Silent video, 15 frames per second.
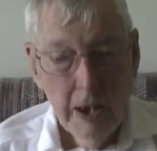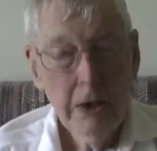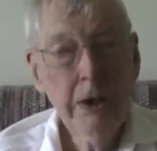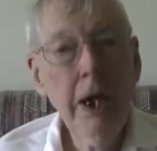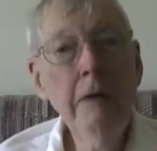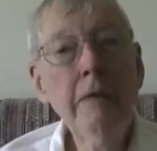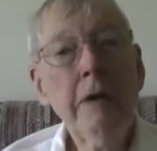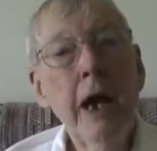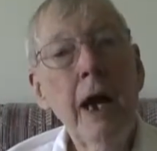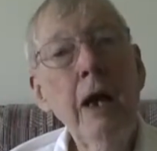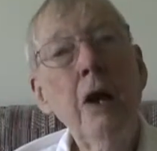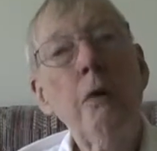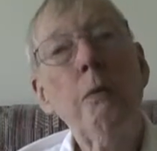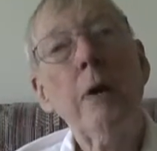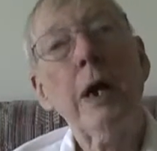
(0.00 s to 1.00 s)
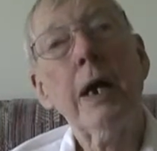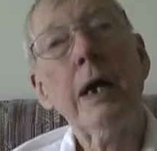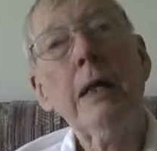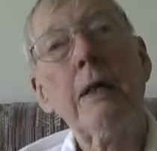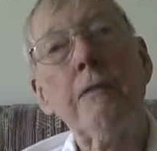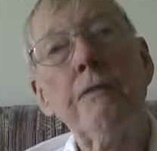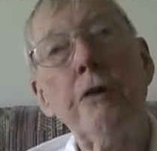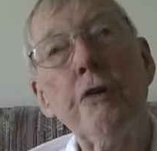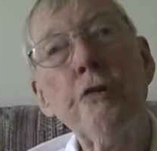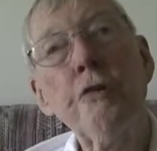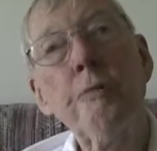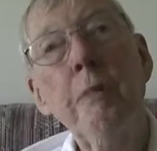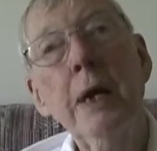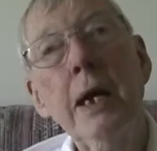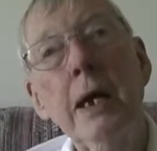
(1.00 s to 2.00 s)
Dave Garroway, the
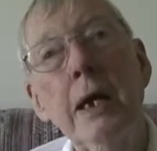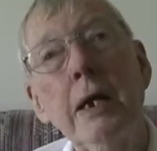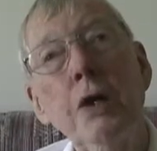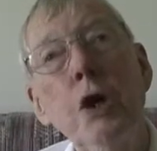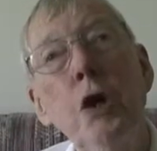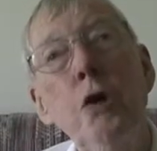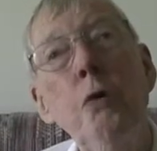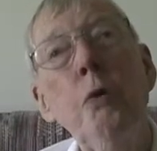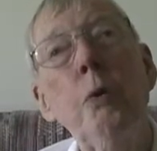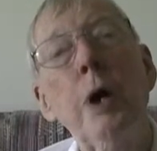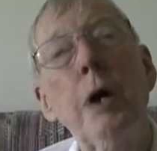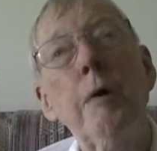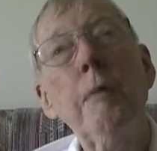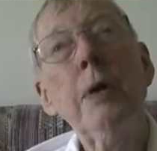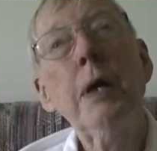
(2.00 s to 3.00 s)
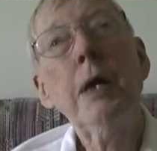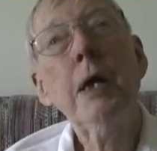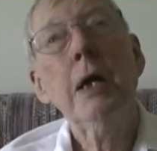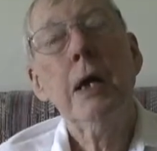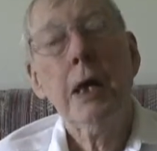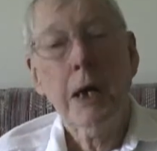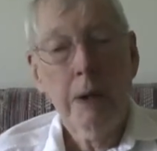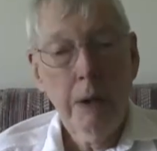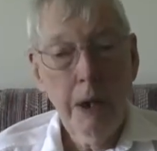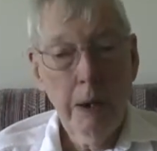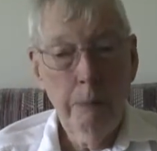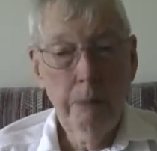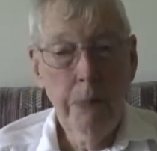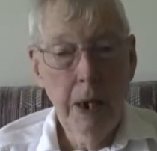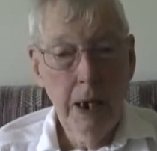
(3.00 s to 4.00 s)
first man who
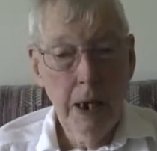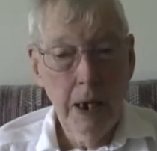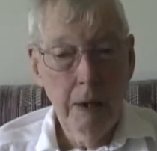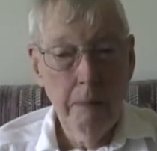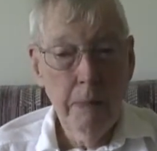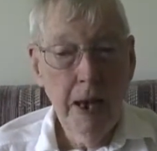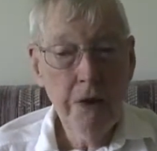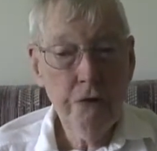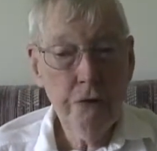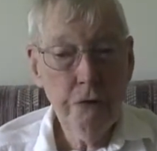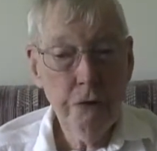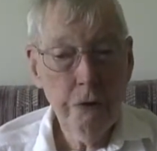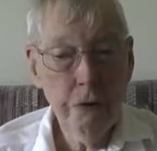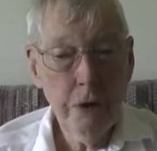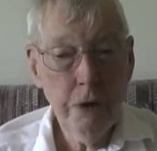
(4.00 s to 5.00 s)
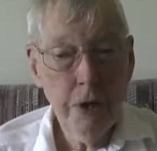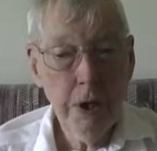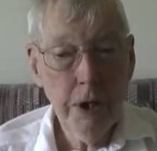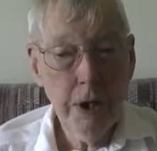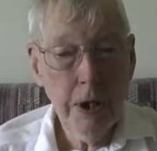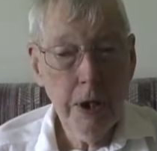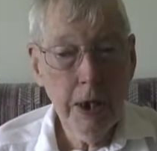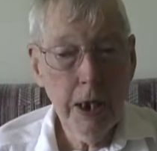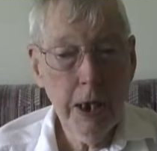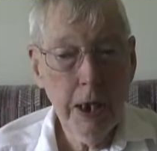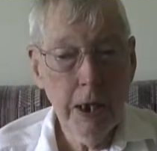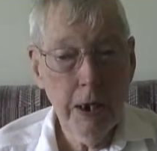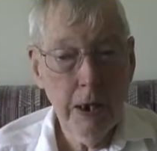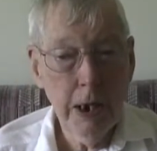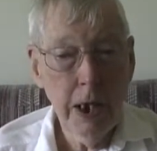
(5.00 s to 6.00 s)
mastered
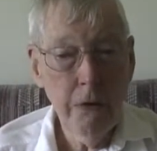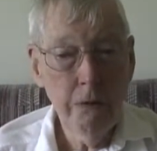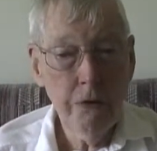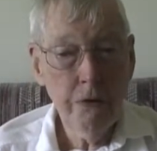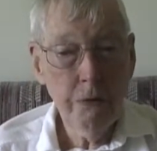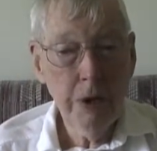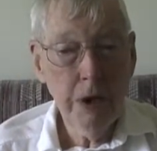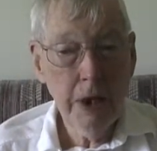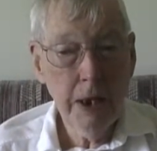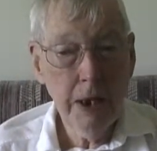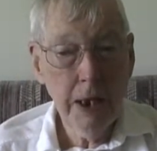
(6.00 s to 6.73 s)
he was really